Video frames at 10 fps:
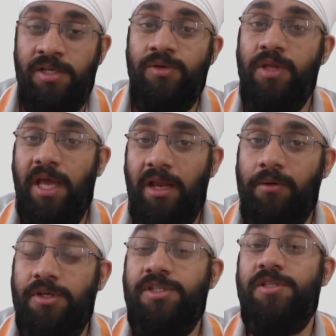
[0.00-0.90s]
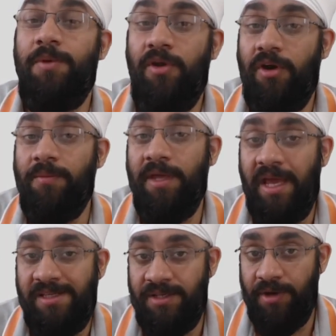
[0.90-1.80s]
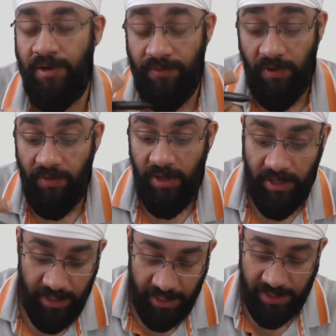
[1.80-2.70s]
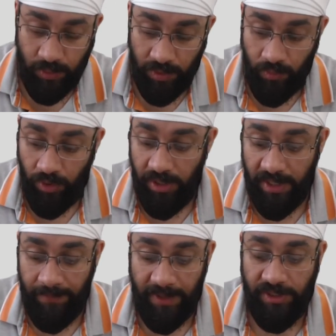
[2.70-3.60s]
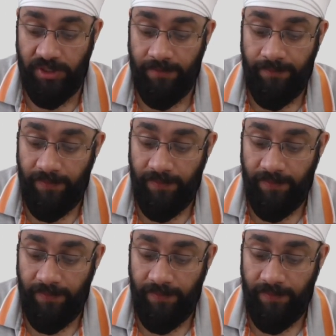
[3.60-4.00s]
So the calculations may not be as straightforward as one would imagine.